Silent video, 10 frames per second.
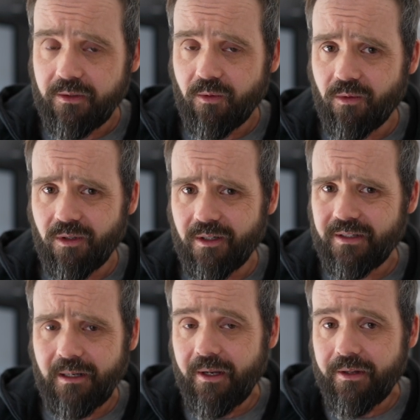or
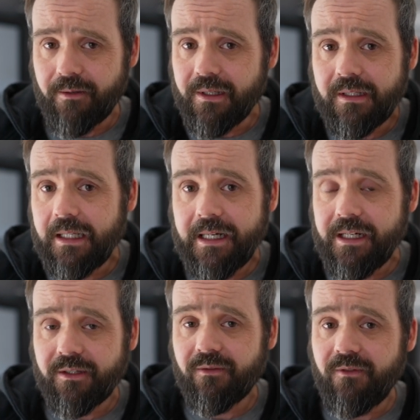some other
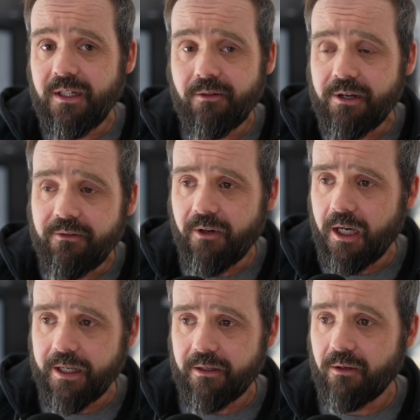miscellaneous fee
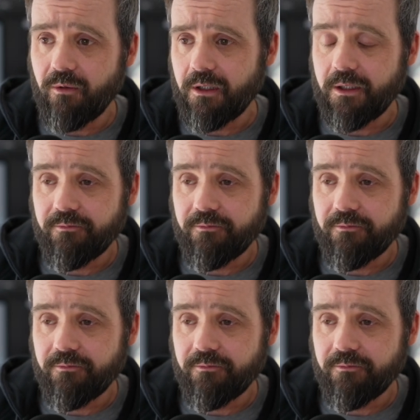refund will